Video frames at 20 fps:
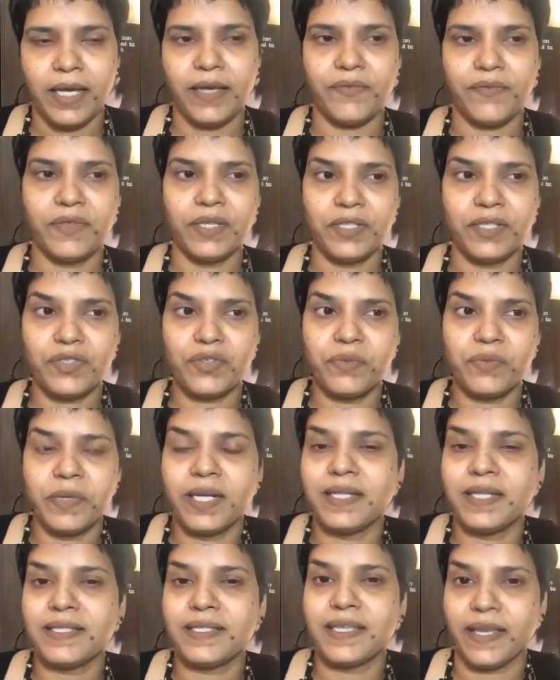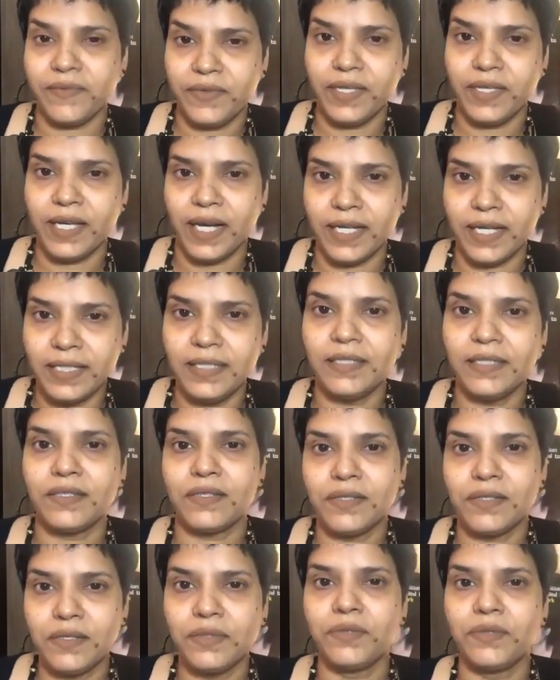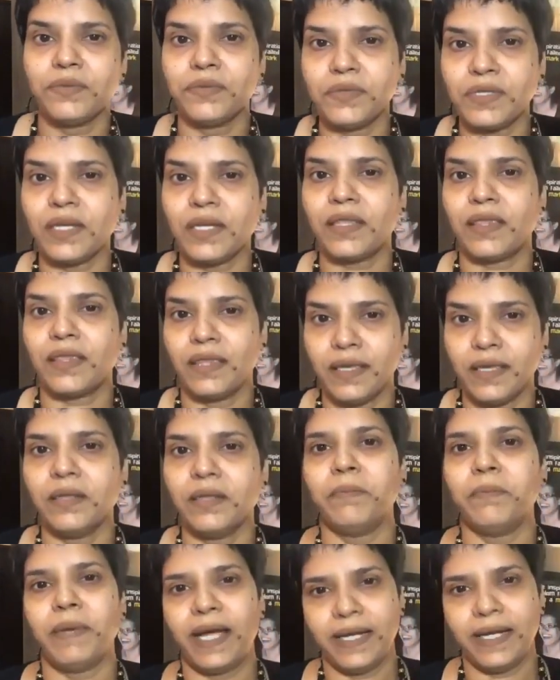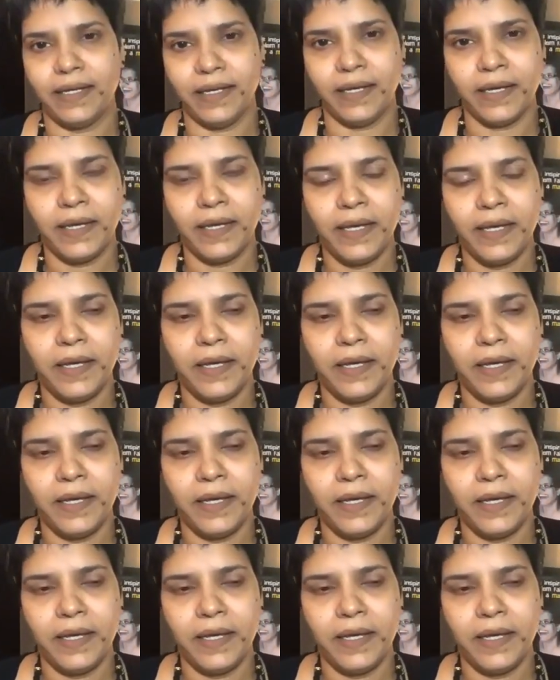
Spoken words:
If the instrument is heavy, I need to use a thicker padding,